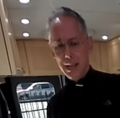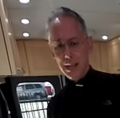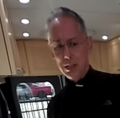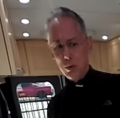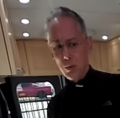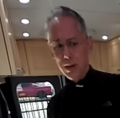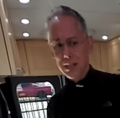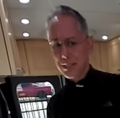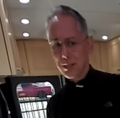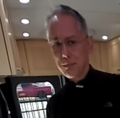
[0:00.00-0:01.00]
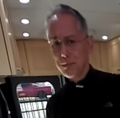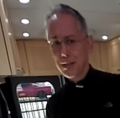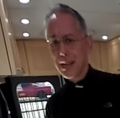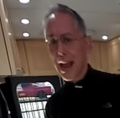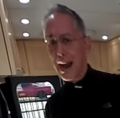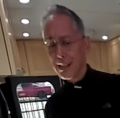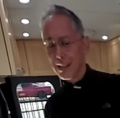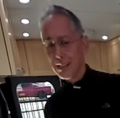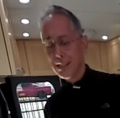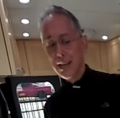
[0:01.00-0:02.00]
a 20 some
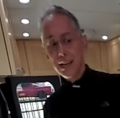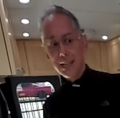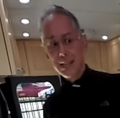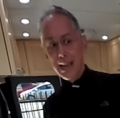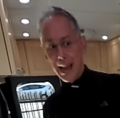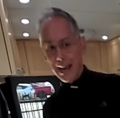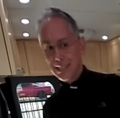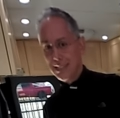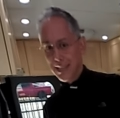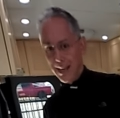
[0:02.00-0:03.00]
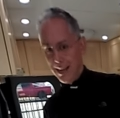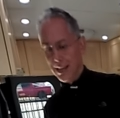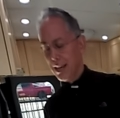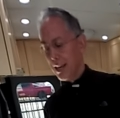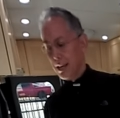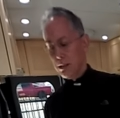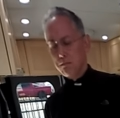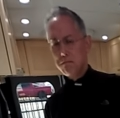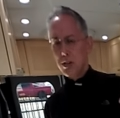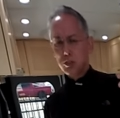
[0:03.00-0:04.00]
gallon gas tank,
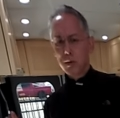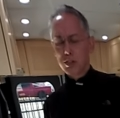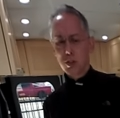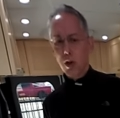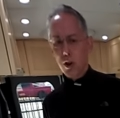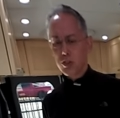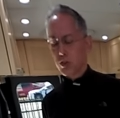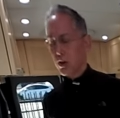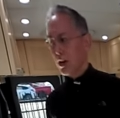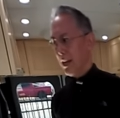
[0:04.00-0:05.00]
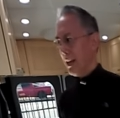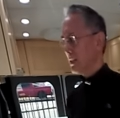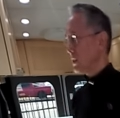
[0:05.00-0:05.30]
much, much larger. And